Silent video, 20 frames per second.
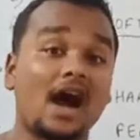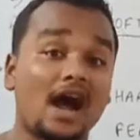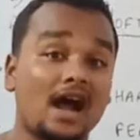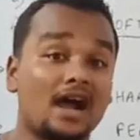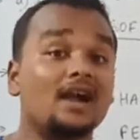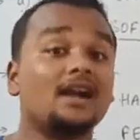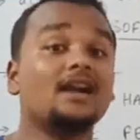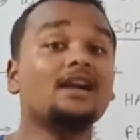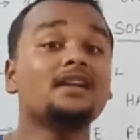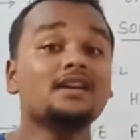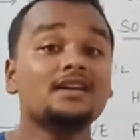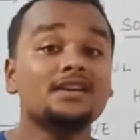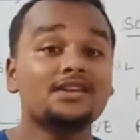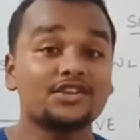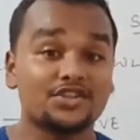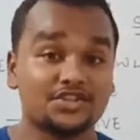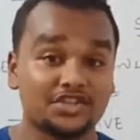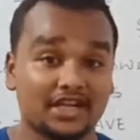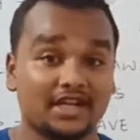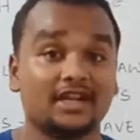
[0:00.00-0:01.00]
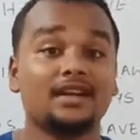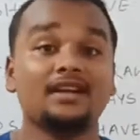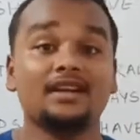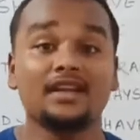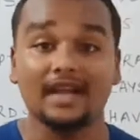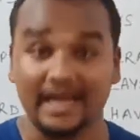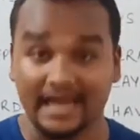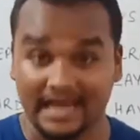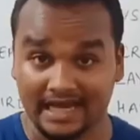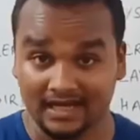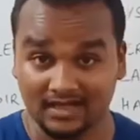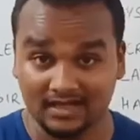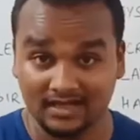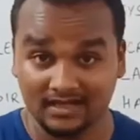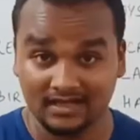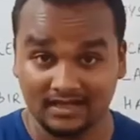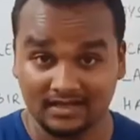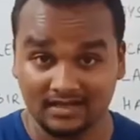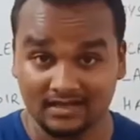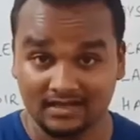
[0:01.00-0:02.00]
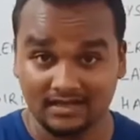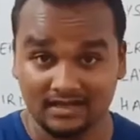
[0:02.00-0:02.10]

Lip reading: hard-shelled egg.